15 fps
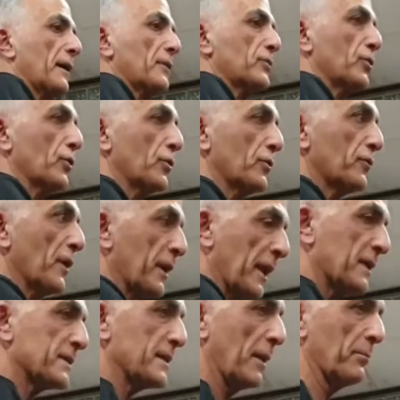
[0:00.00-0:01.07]
to the
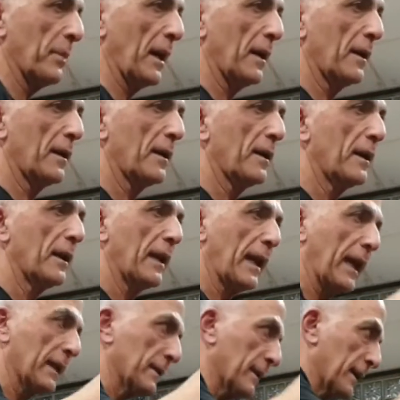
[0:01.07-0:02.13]
next number,
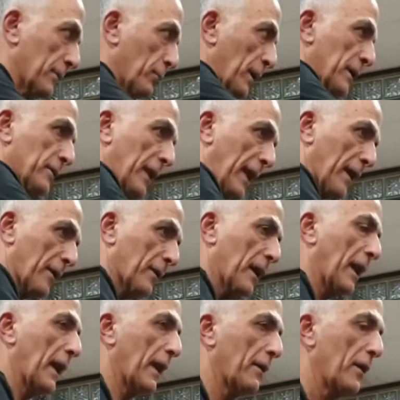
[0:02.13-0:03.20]
and it went down.
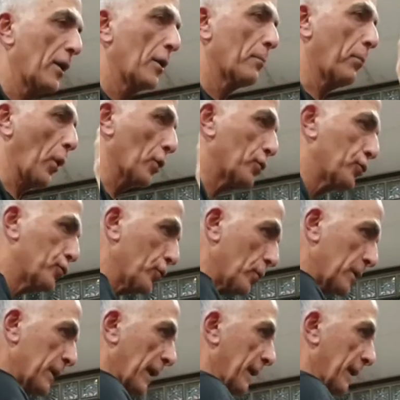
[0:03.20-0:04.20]
By doing that